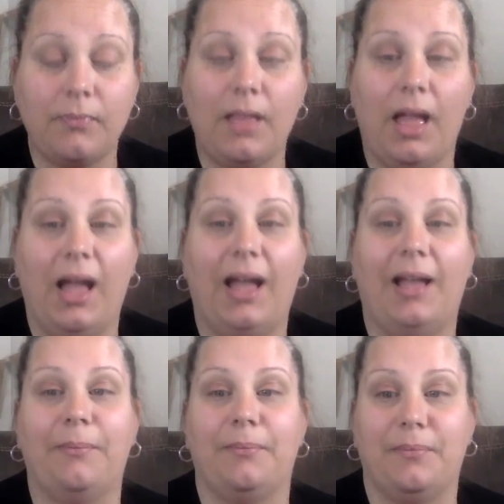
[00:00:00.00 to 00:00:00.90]

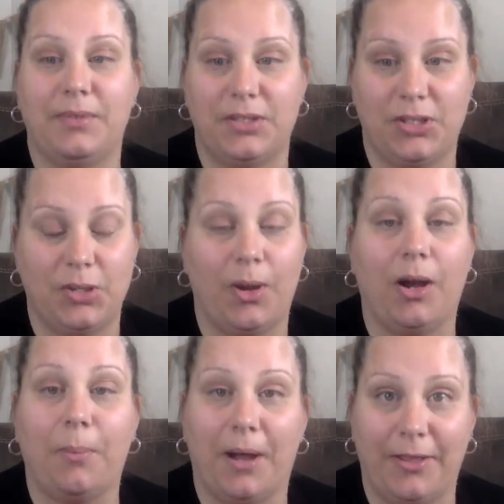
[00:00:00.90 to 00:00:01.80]
to
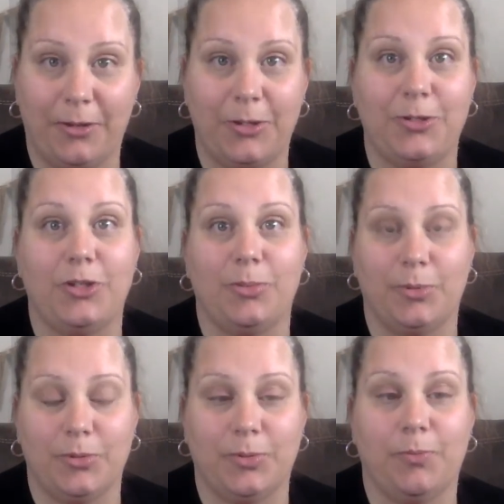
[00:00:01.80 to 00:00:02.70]
help other
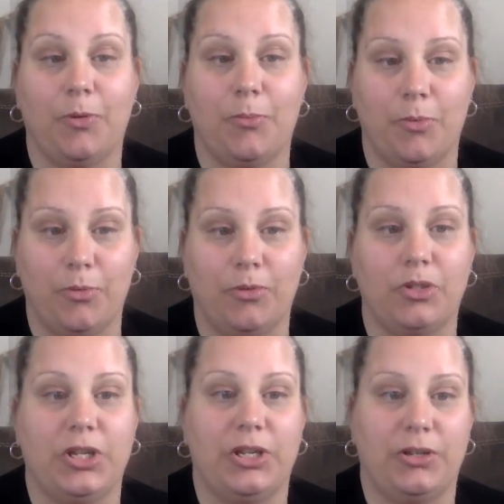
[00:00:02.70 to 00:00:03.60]
YouTubers promote their
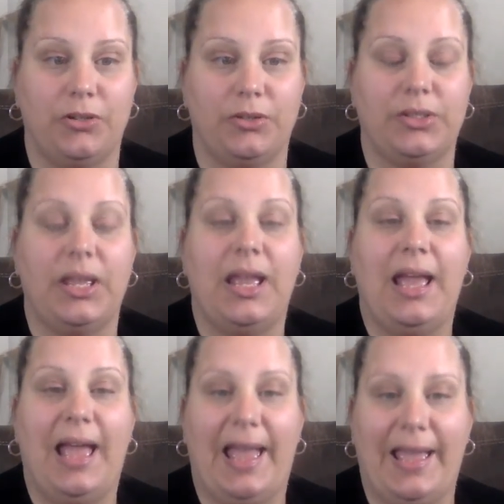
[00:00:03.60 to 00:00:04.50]
channels
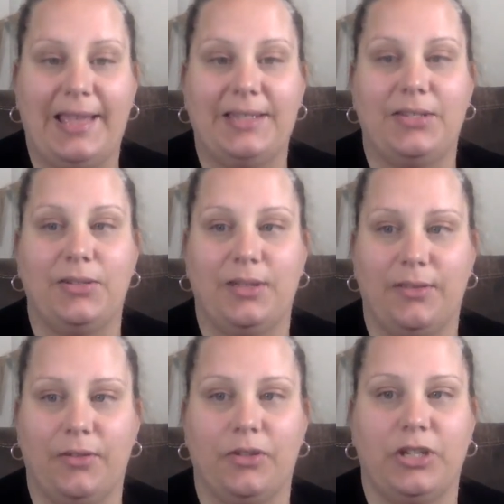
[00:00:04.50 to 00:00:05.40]
and to
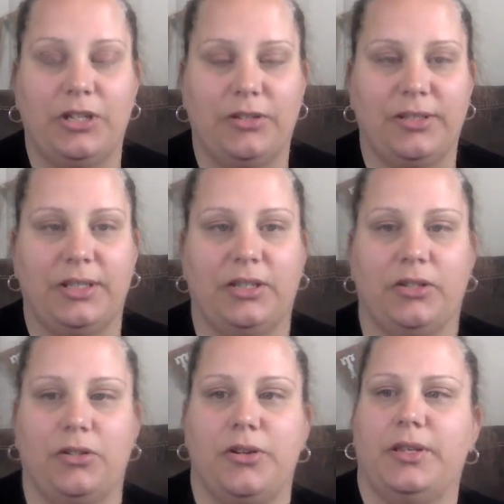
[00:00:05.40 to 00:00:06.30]
give their channels
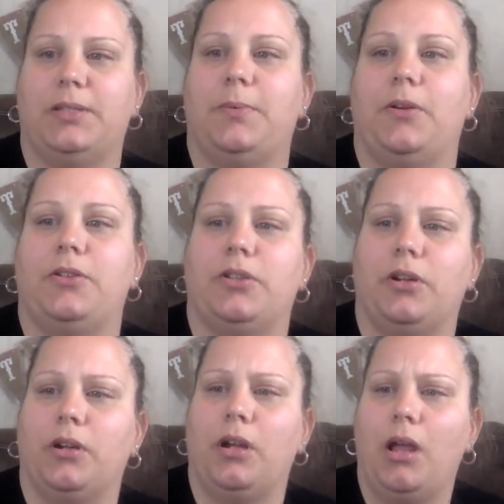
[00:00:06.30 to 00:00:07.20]
additional
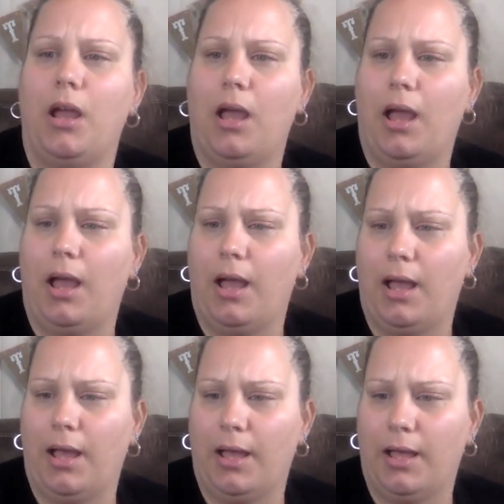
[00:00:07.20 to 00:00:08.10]
exposure.
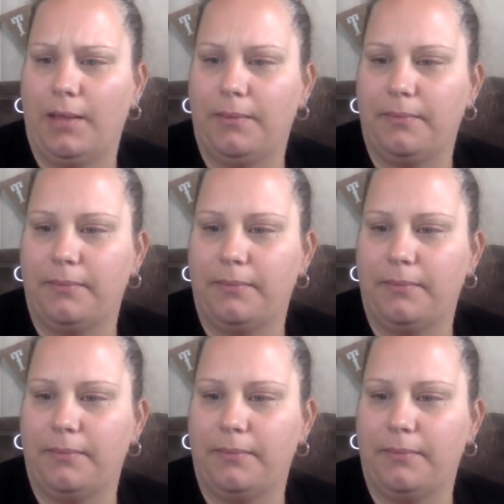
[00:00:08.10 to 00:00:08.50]
Um,